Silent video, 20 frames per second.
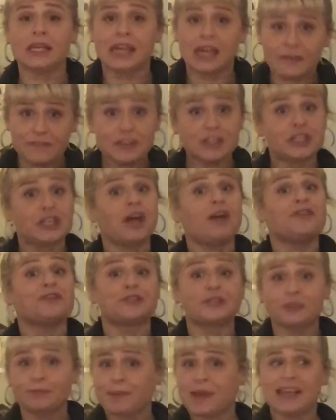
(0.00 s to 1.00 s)
each other
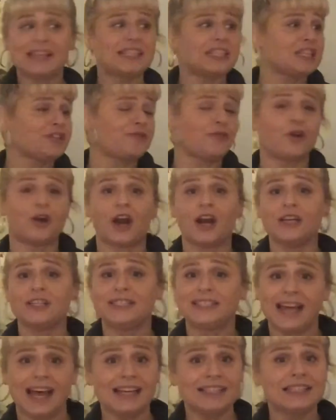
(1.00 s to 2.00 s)
spaces for our
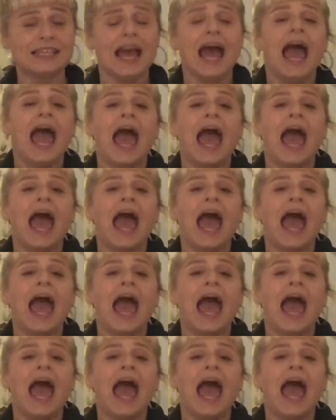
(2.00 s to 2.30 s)
desks